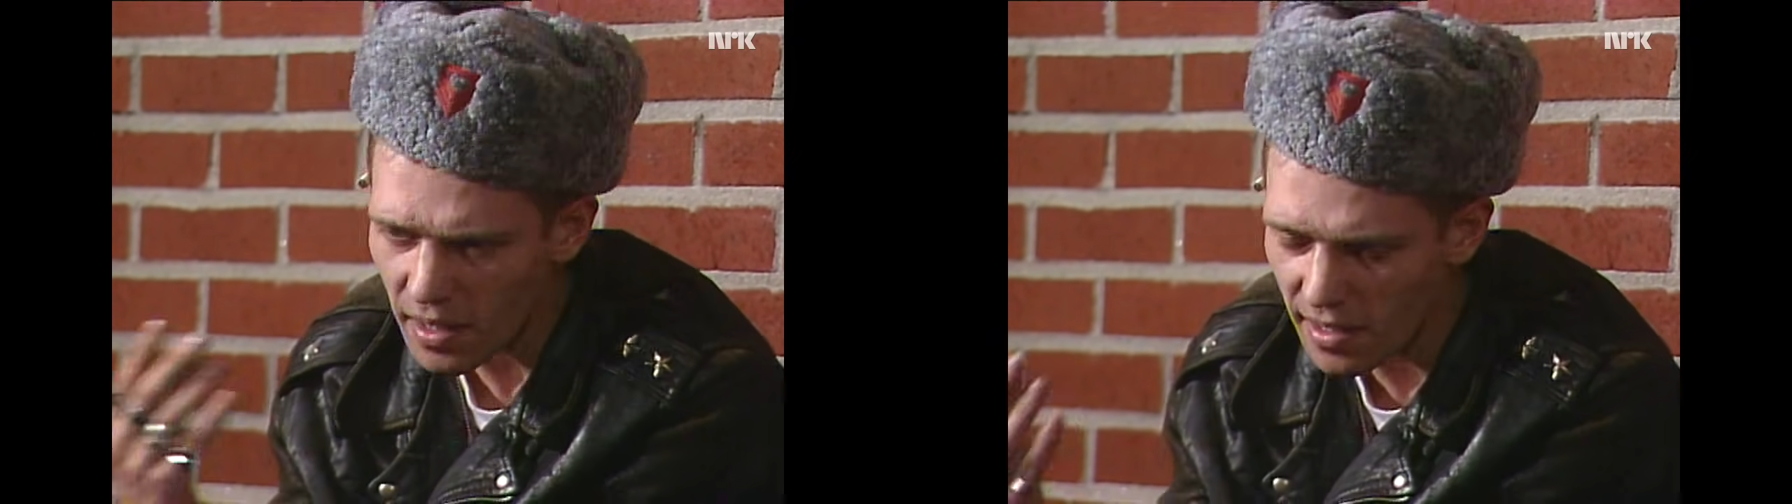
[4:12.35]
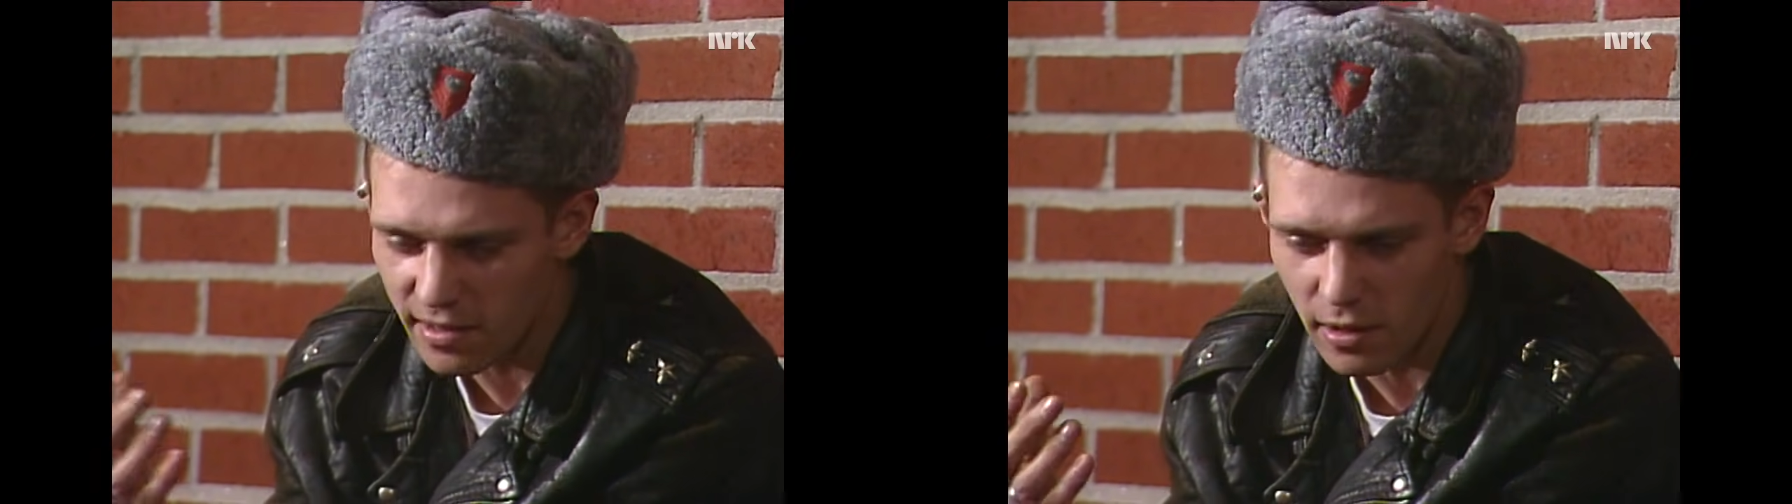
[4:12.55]

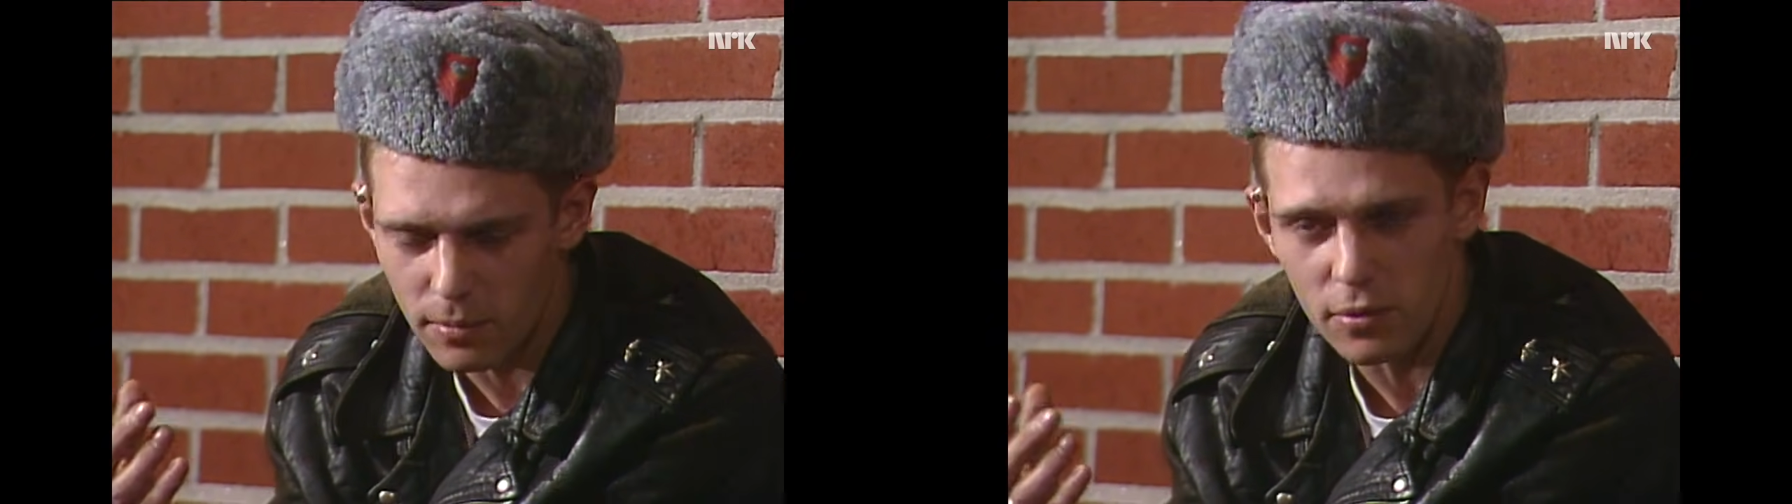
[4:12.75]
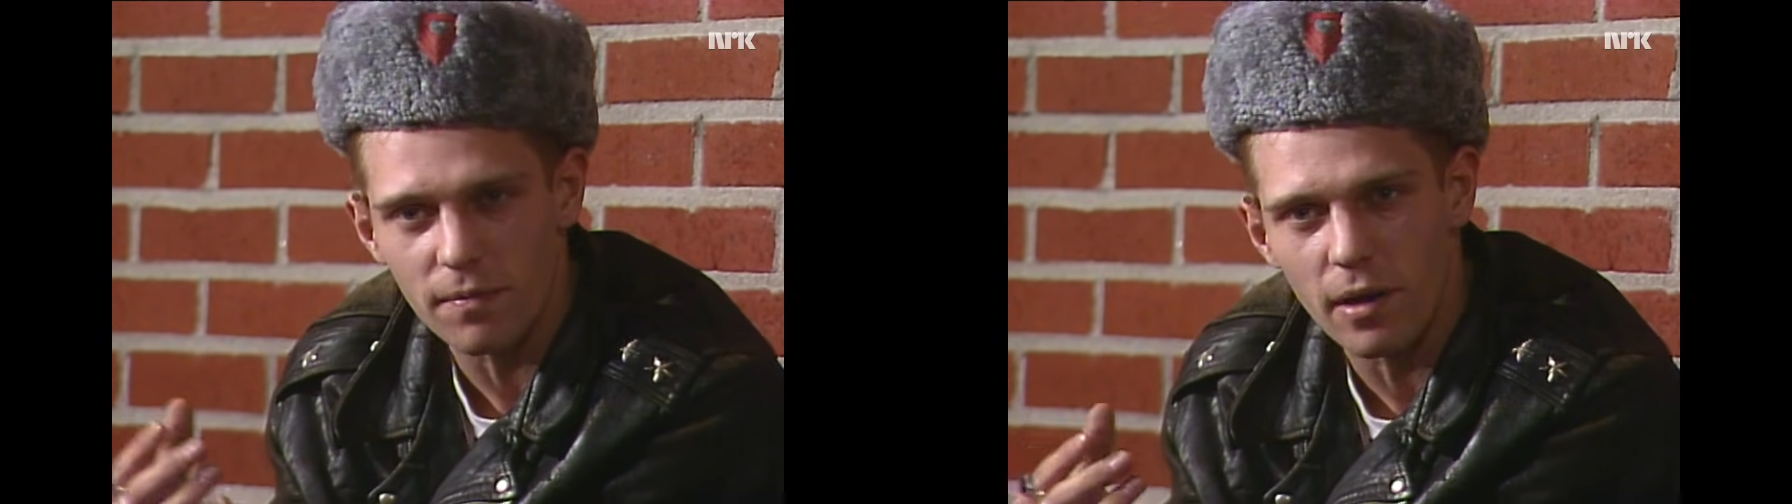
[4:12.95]
in
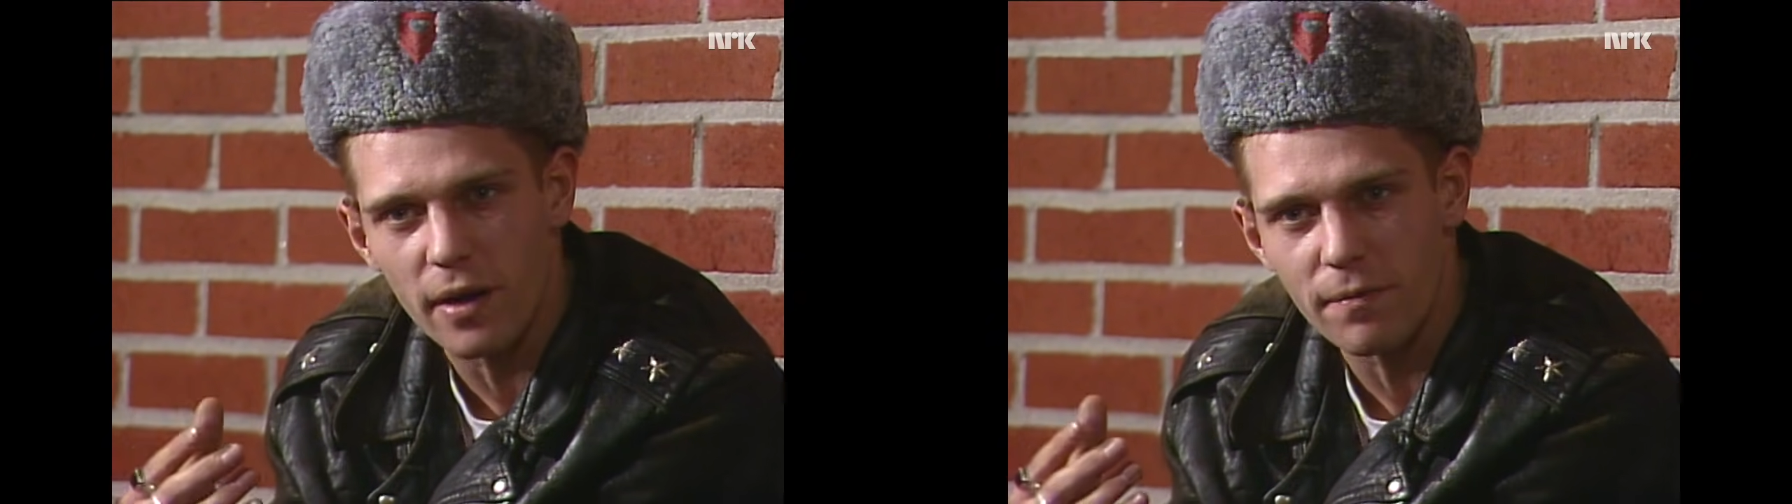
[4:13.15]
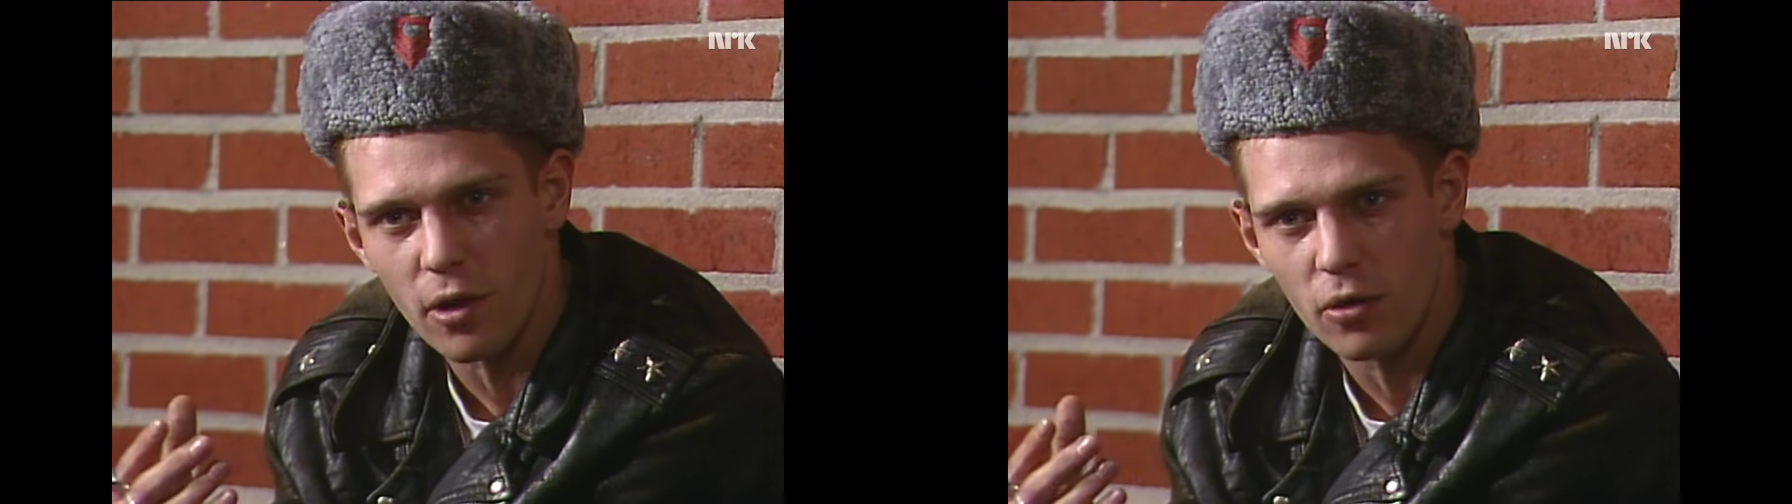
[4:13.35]
terms of
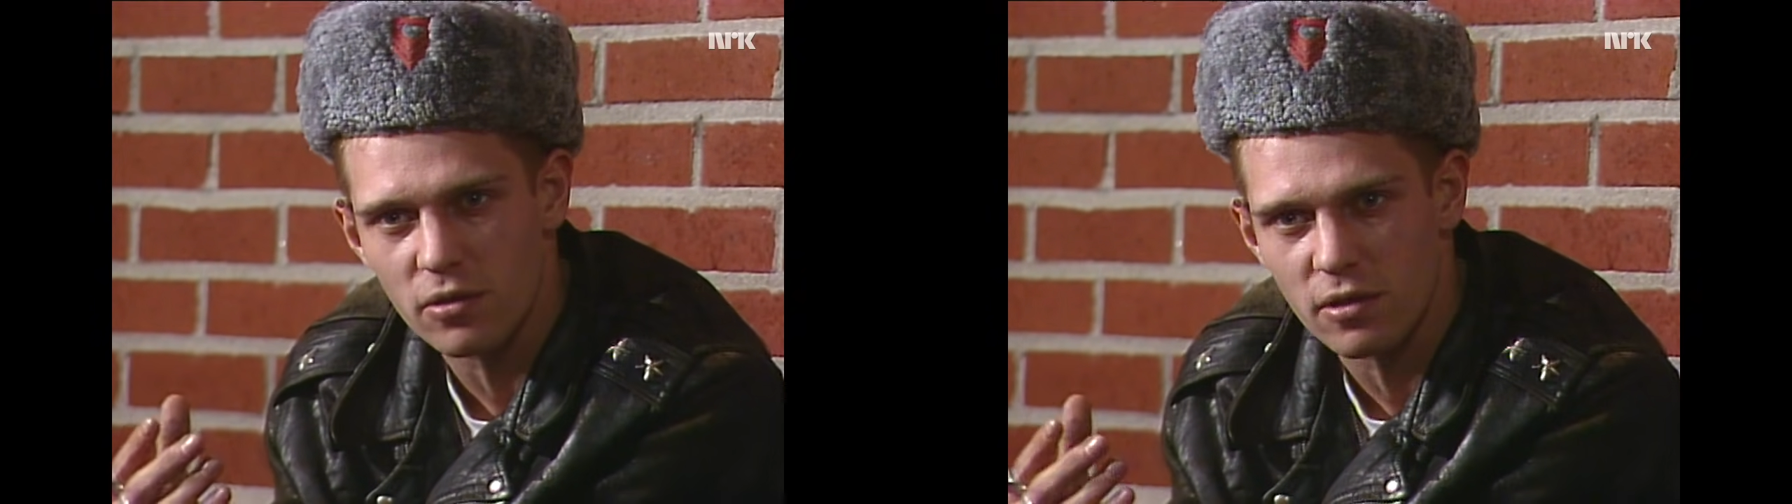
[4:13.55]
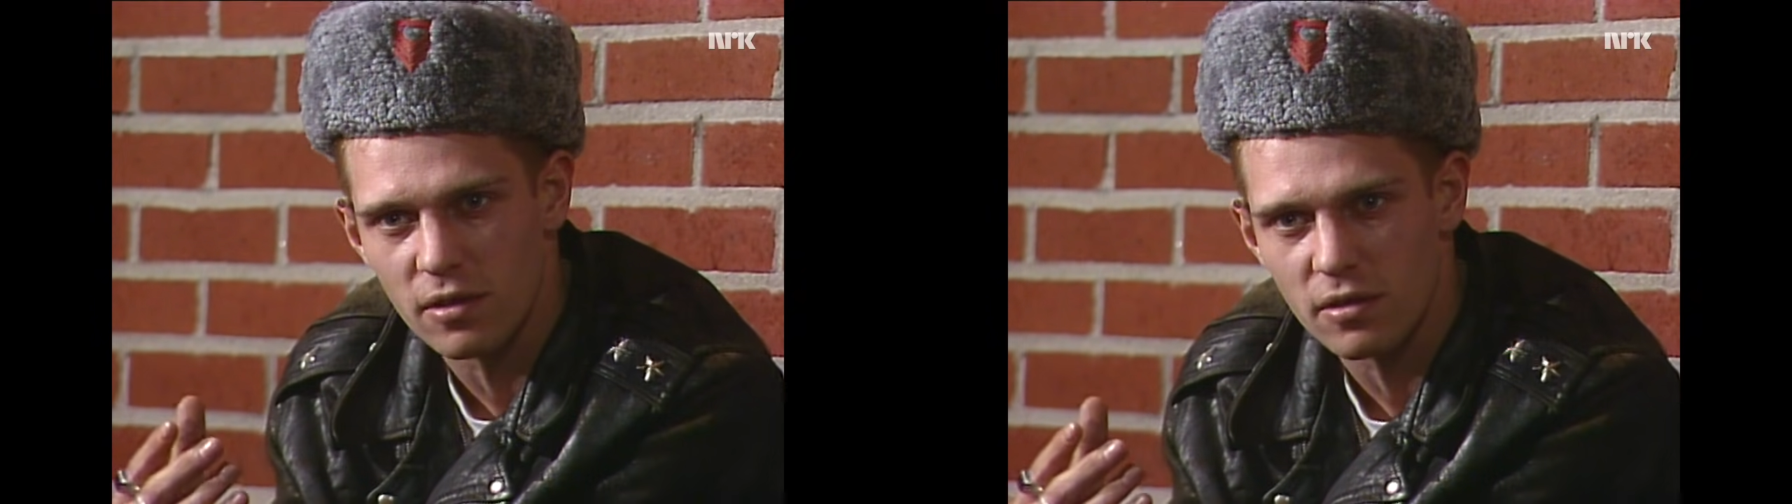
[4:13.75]
live
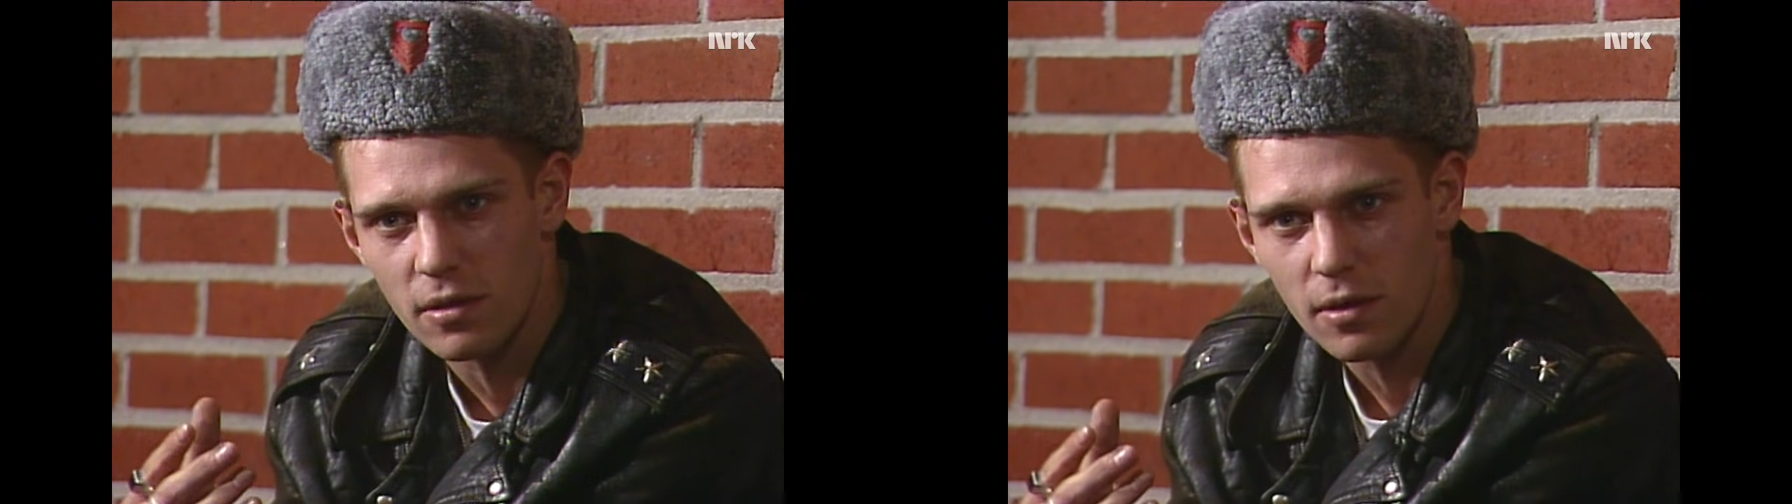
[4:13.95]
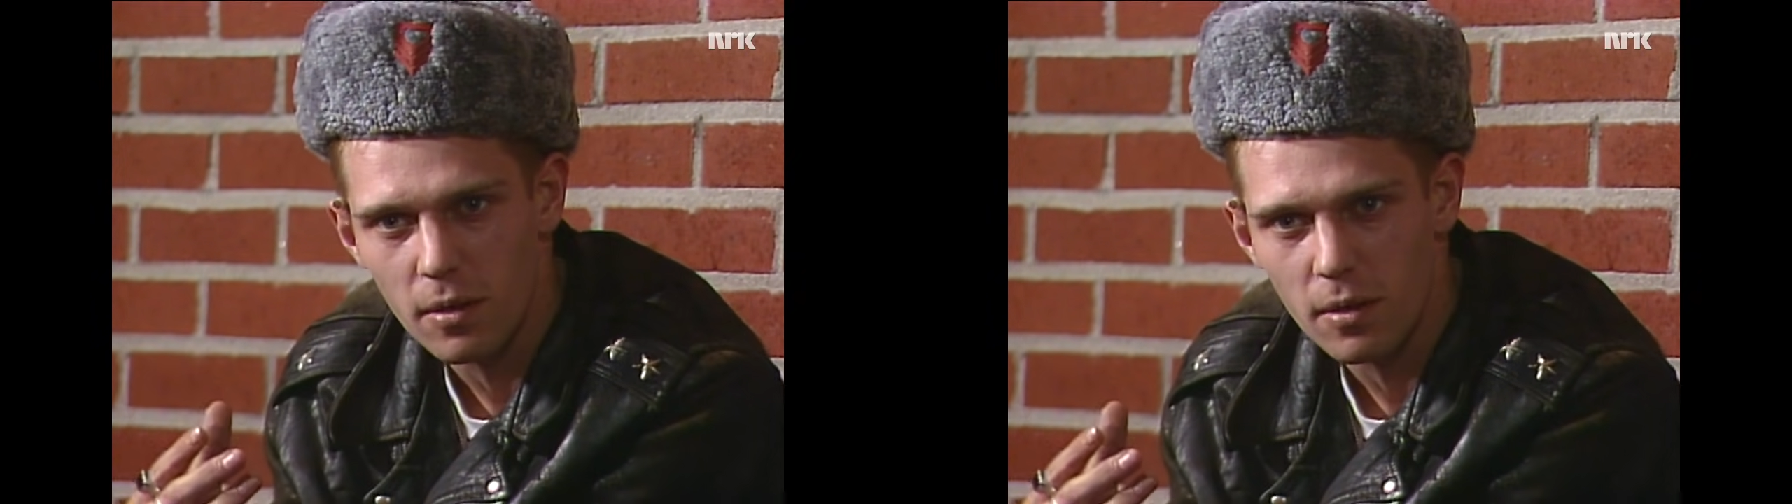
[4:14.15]
concerts,